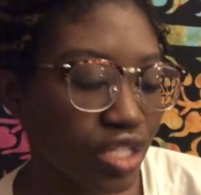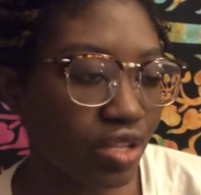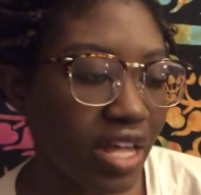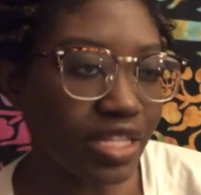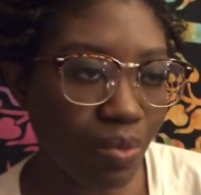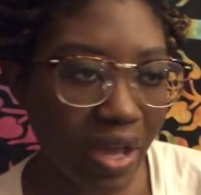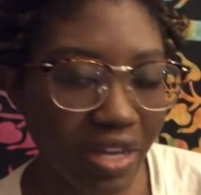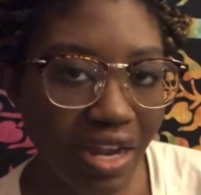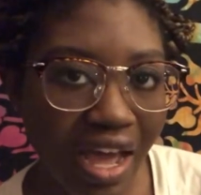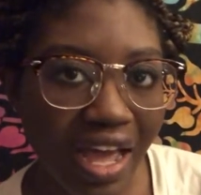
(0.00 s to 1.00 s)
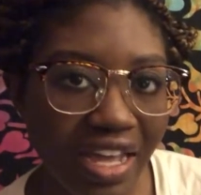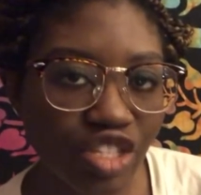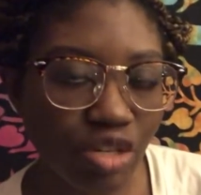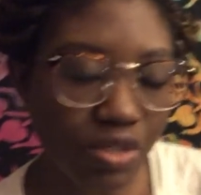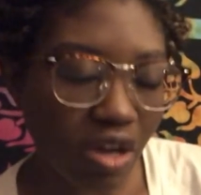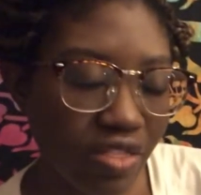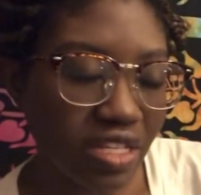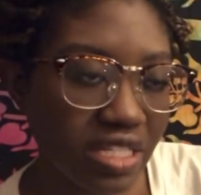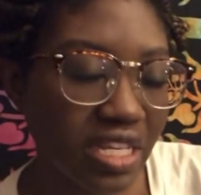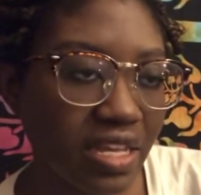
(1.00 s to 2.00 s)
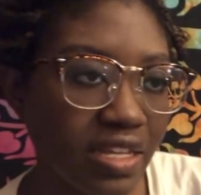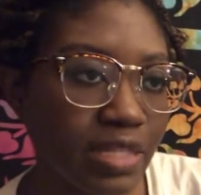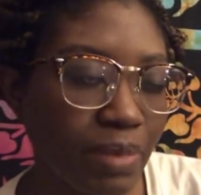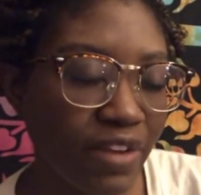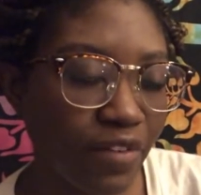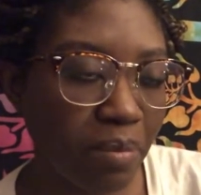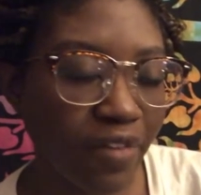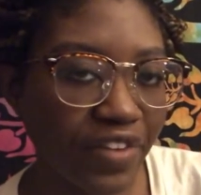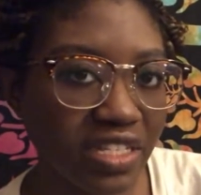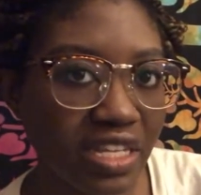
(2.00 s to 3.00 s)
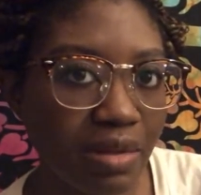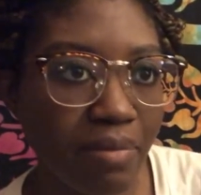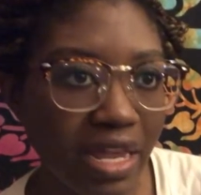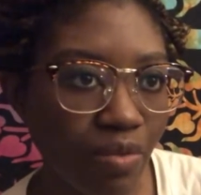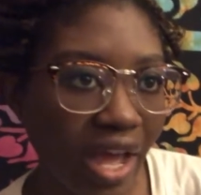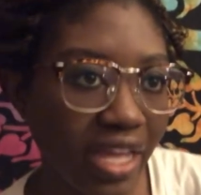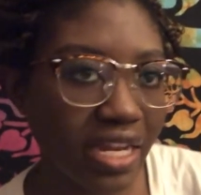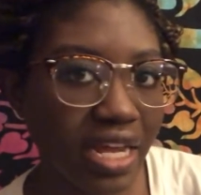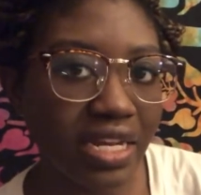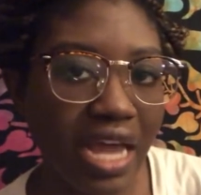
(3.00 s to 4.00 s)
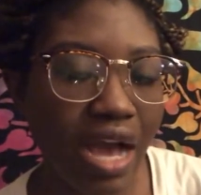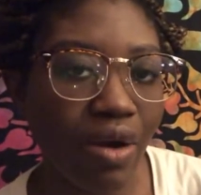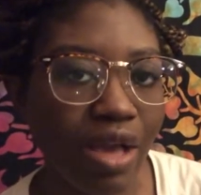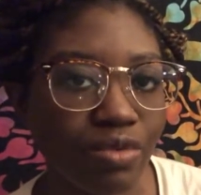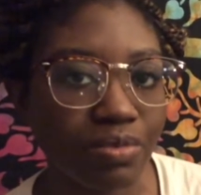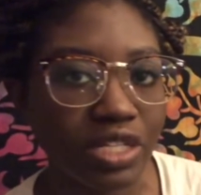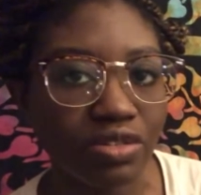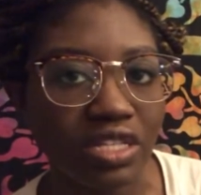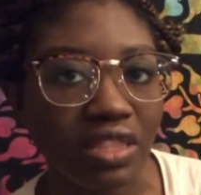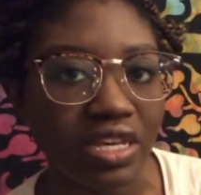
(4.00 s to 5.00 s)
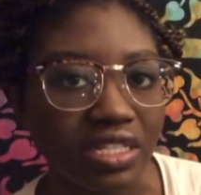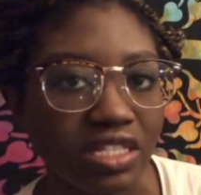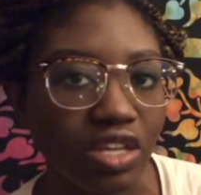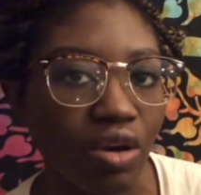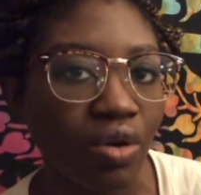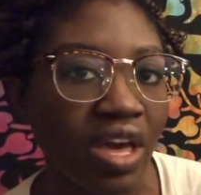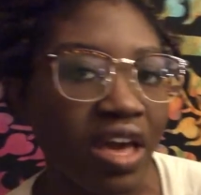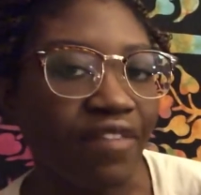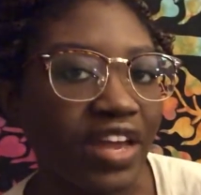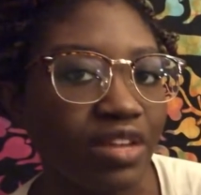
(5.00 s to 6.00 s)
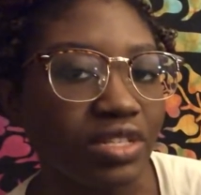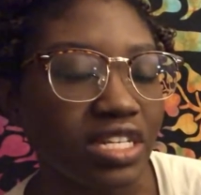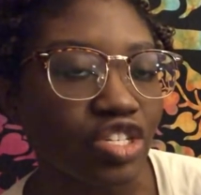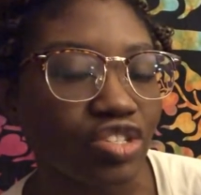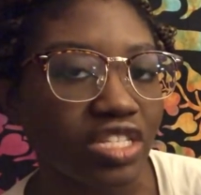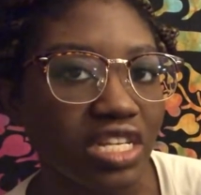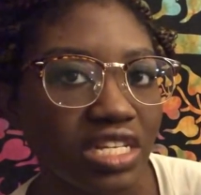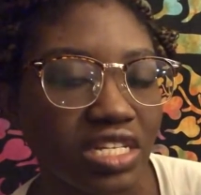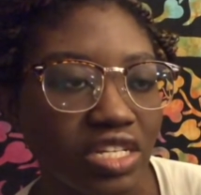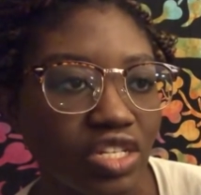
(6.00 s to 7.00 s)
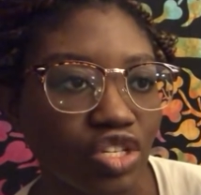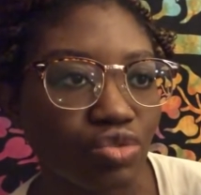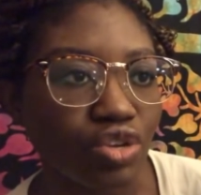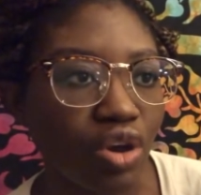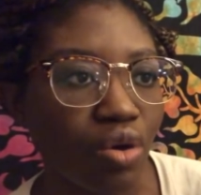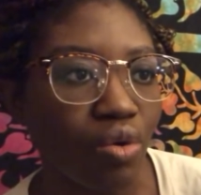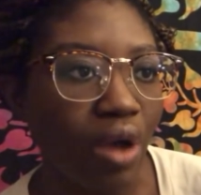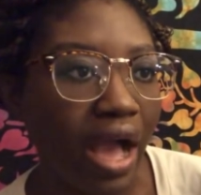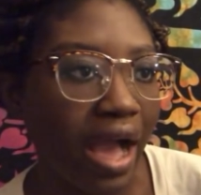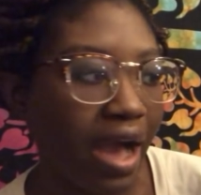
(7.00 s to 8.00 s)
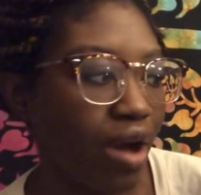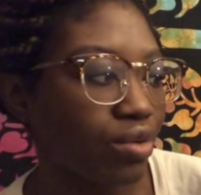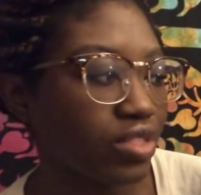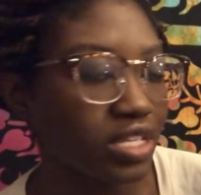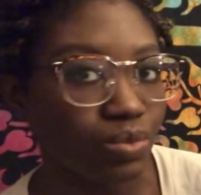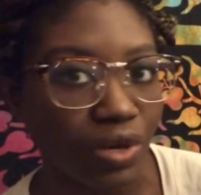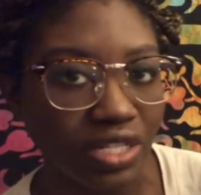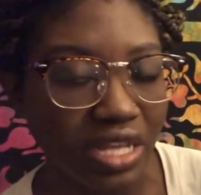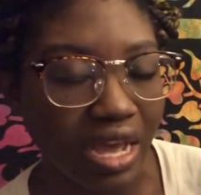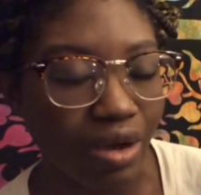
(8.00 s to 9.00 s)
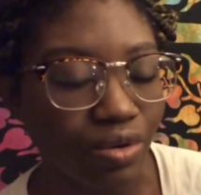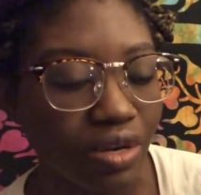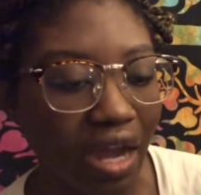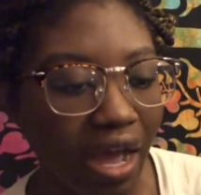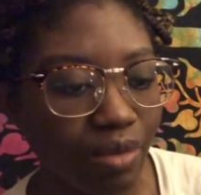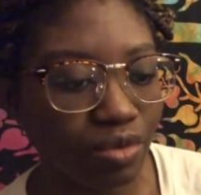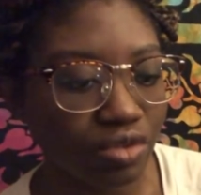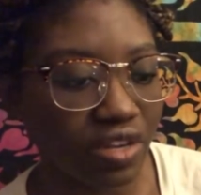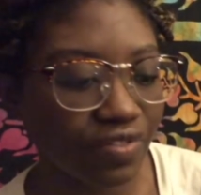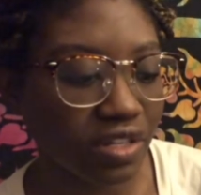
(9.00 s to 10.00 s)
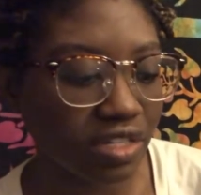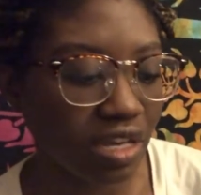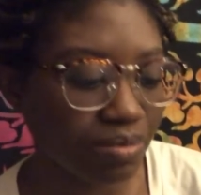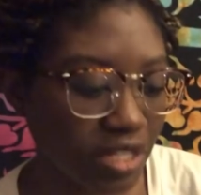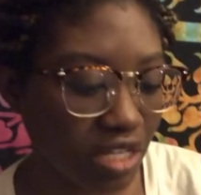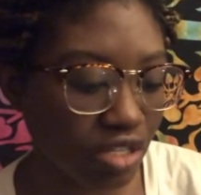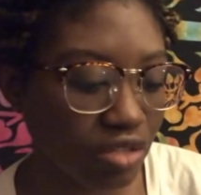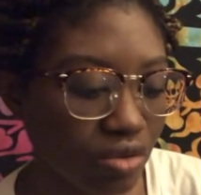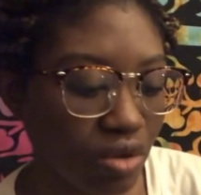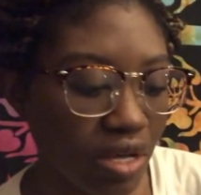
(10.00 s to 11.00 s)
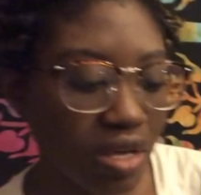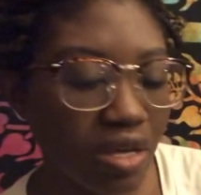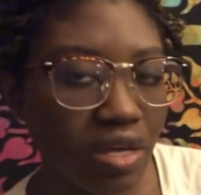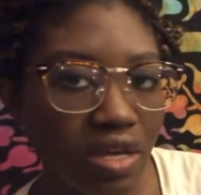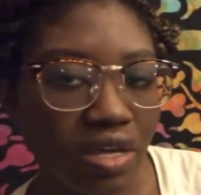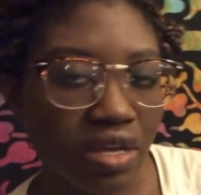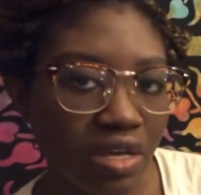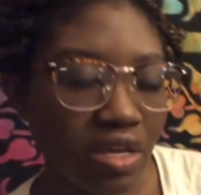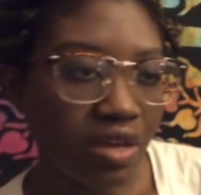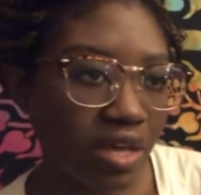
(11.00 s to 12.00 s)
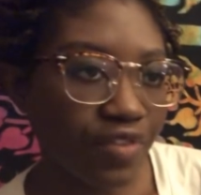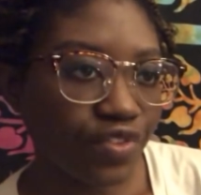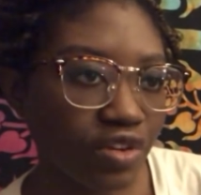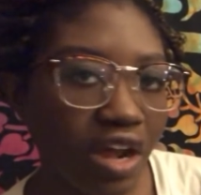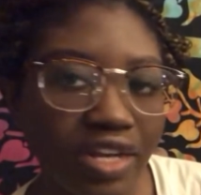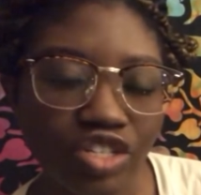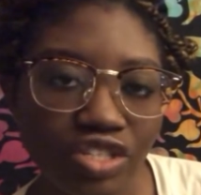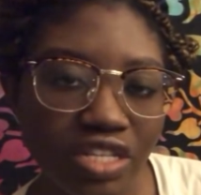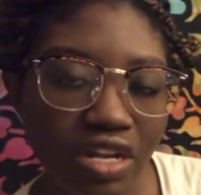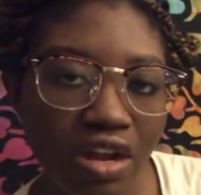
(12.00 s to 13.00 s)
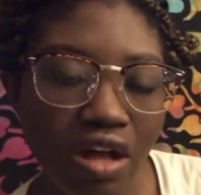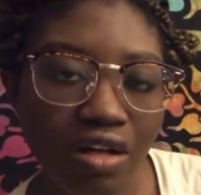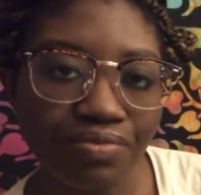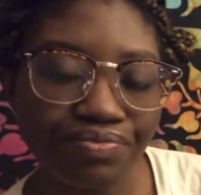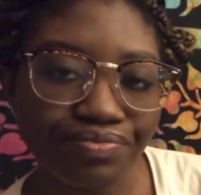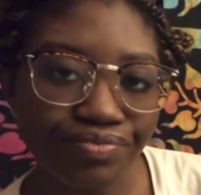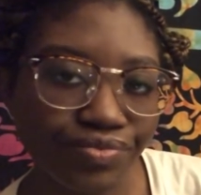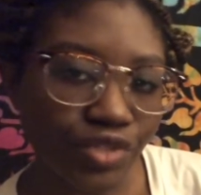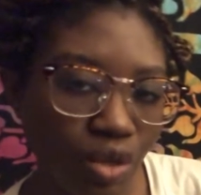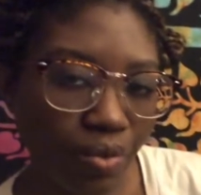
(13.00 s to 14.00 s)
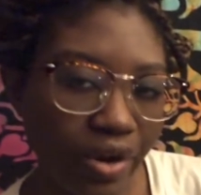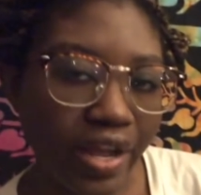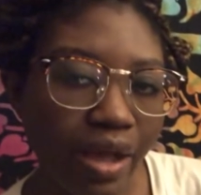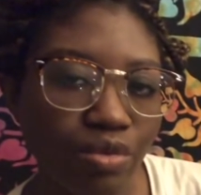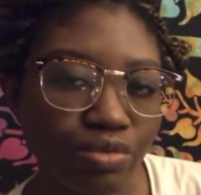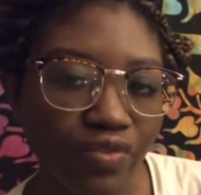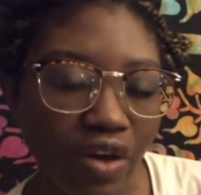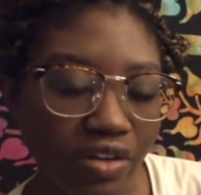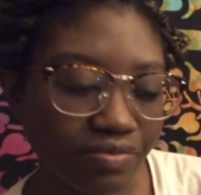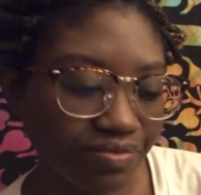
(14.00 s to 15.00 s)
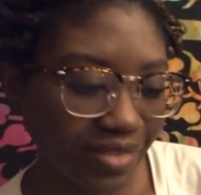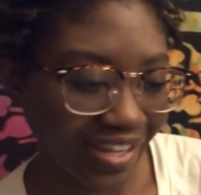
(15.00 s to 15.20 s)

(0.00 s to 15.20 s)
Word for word: So that's when I jumped on the Spin for Perfect Skin bandwagon and now I will be using this. So if anyone's interested to know how this works out, I will definitely update you. If you're not interested at all, don't worry, I will move on